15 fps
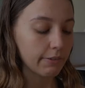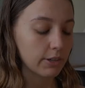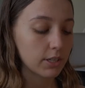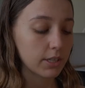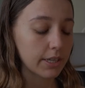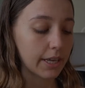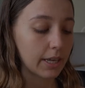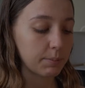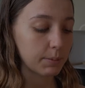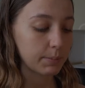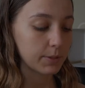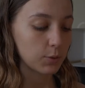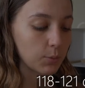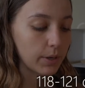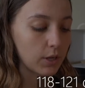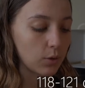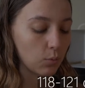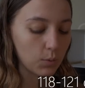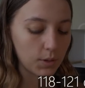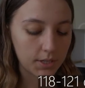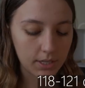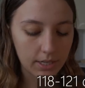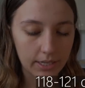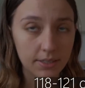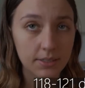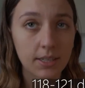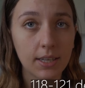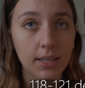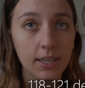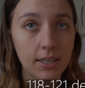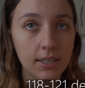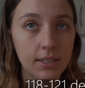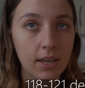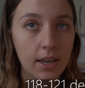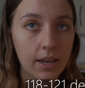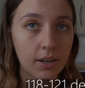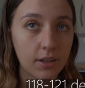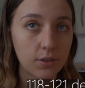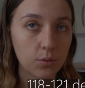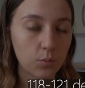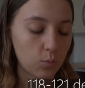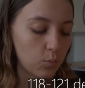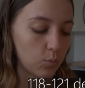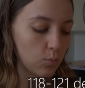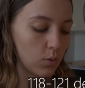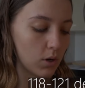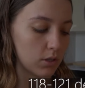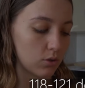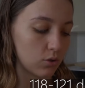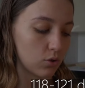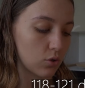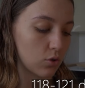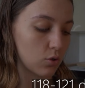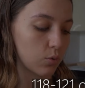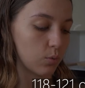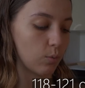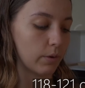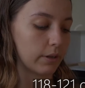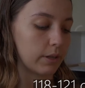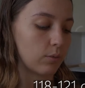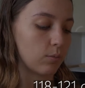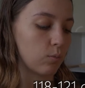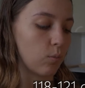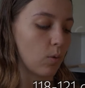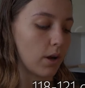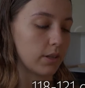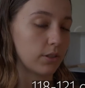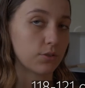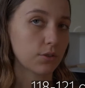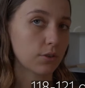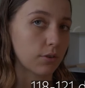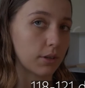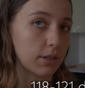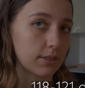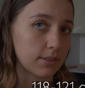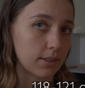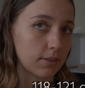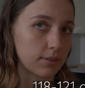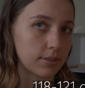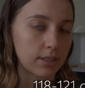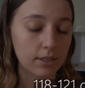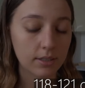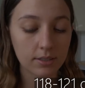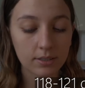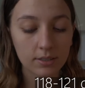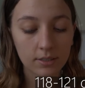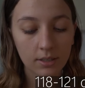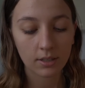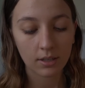got to keep it between 118 and 121 degrees Celsius.